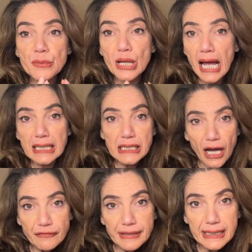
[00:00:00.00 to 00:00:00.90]
I
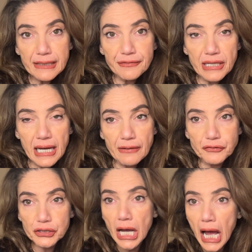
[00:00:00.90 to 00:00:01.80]
love it. If you
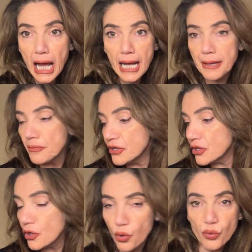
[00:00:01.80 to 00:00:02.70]
have time when
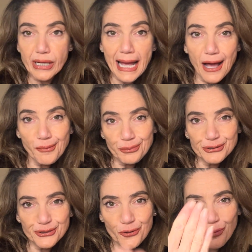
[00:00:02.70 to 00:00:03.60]
you're going out,
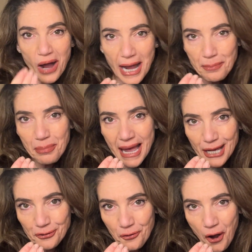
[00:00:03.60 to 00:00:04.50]
put your white
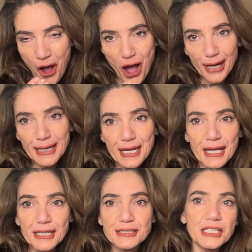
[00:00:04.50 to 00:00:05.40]
powder on,
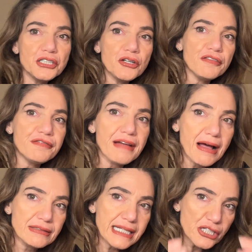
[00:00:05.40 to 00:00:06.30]
then your
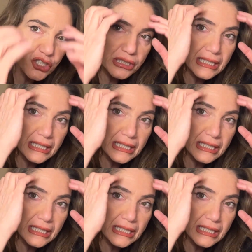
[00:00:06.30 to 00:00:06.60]
foundation.